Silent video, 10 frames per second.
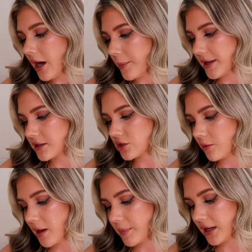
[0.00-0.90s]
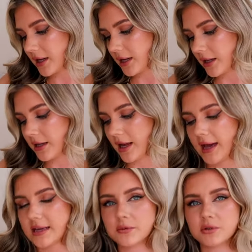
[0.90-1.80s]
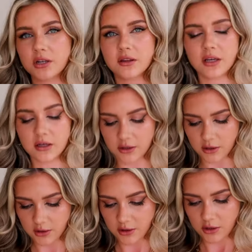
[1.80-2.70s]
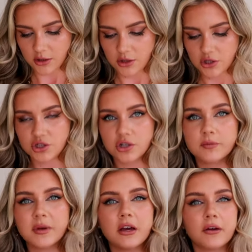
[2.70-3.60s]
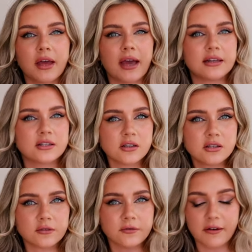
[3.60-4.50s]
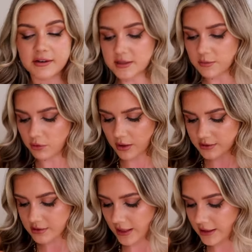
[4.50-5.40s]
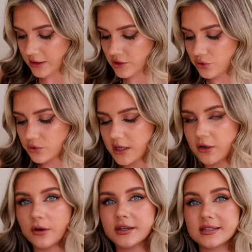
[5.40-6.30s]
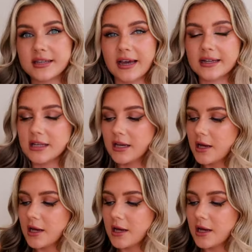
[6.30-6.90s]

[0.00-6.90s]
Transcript: I picked the top up in an 8, which I think should be okay. It does look very small though, doesn't it? And then the shorts I got in a 6.